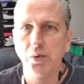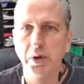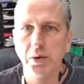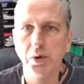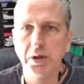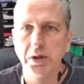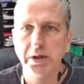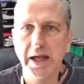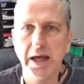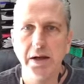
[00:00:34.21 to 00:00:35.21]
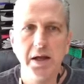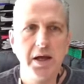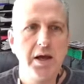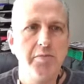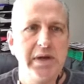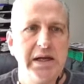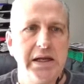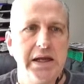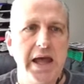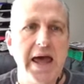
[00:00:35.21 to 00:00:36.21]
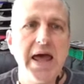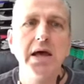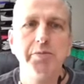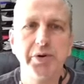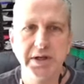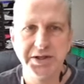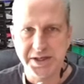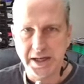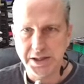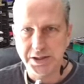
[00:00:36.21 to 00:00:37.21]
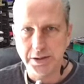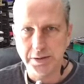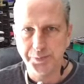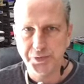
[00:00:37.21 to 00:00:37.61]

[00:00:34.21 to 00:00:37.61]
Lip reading: We will look at meaning and pronunciation